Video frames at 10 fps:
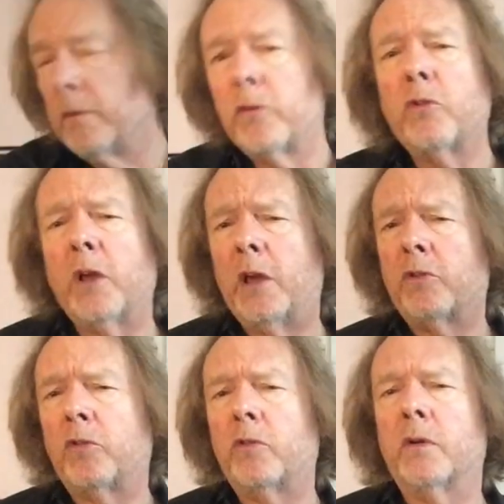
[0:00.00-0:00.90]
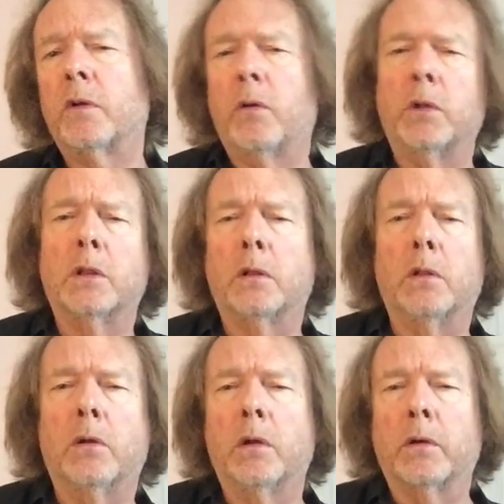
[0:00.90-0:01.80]
This class is going to go a little
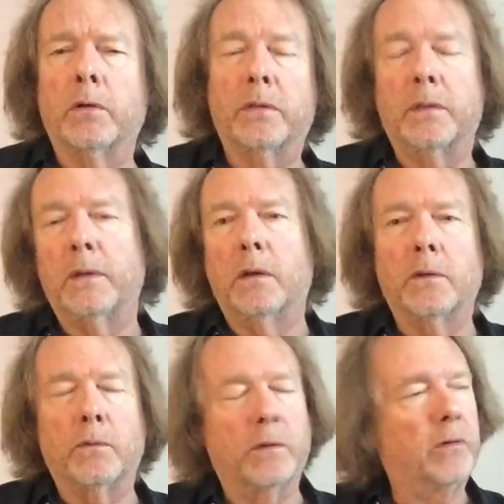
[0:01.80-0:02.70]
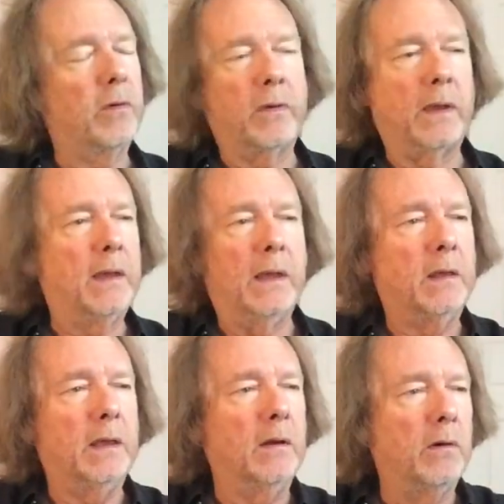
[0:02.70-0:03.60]
longer than the other ones because I can't
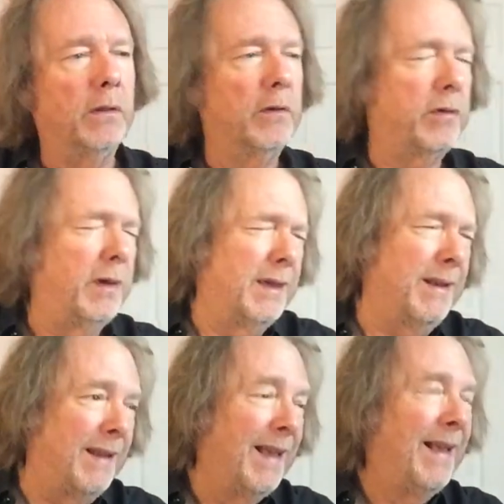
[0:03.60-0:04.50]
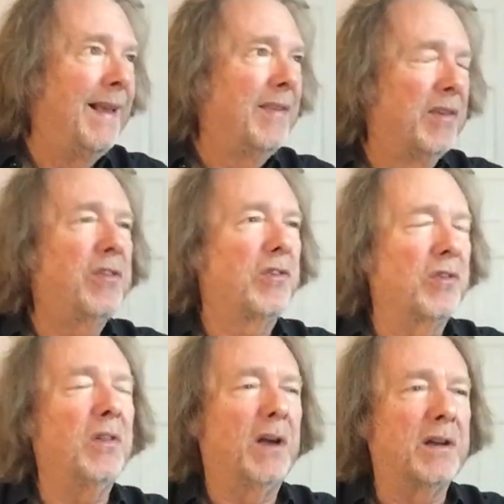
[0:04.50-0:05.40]
get all this in. This is
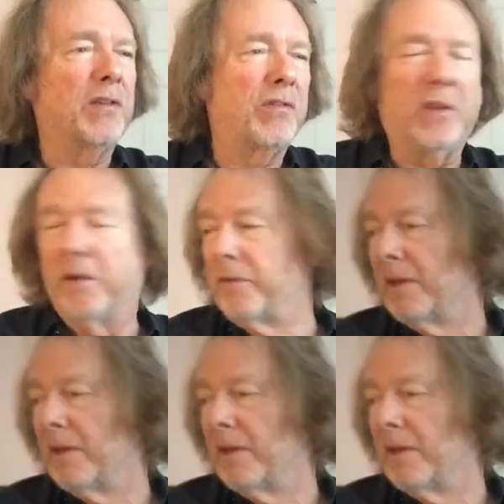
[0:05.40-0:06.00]
a lot of stuff.